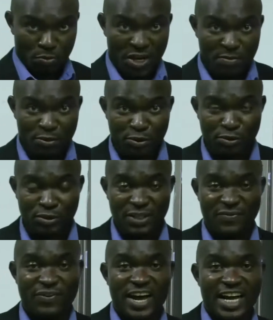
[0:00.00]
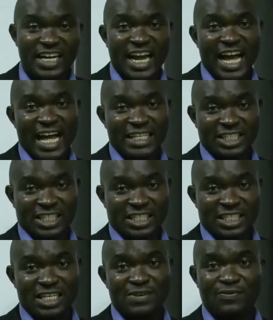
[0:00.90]
be able to define
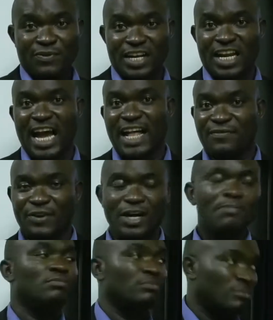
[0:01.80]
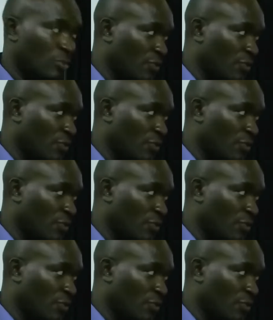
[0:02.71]
adjective and adverb,